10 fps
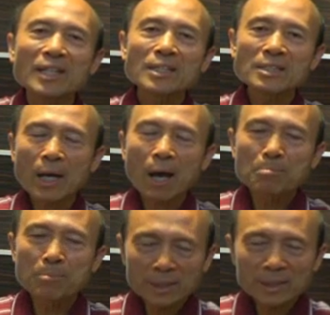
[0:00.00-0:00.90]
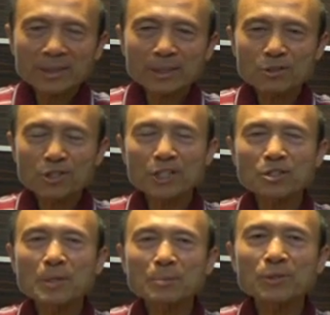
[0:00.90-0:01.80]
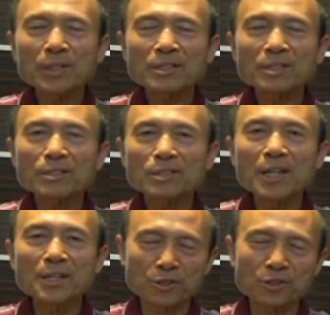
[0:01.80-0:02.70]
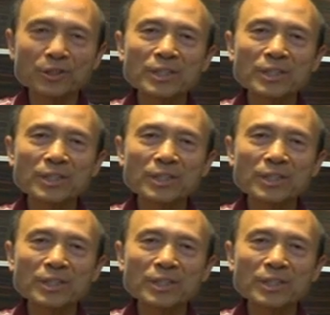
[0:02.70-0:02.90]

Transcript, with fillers: His ability to change people is his nature.